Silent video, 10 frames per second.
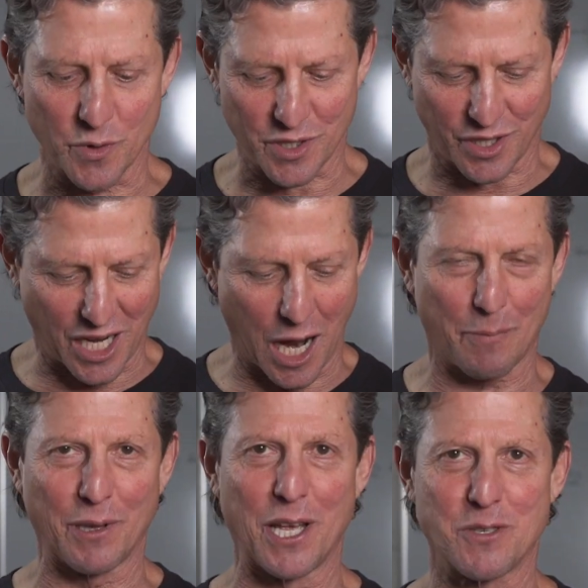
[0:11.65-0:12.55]
which the
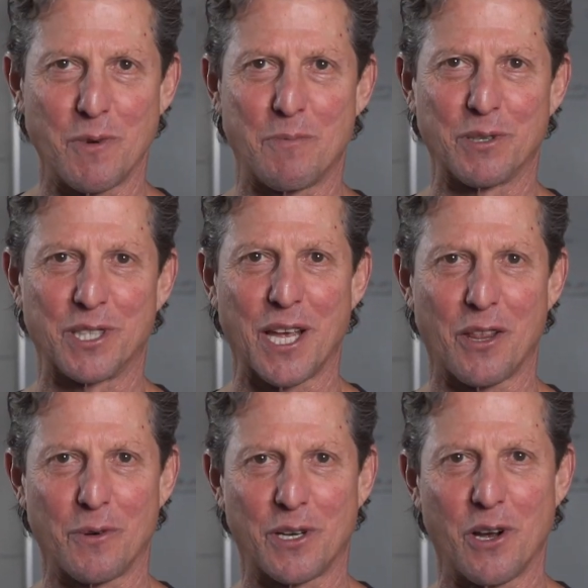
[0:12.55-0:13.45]
compilation we put
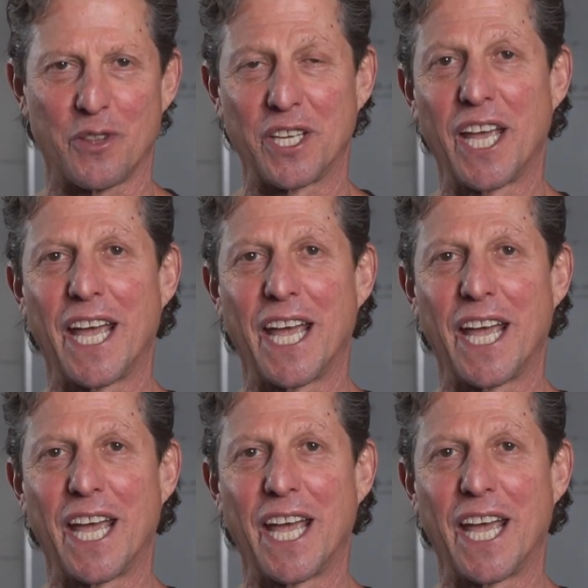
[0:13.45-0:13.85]
together we call the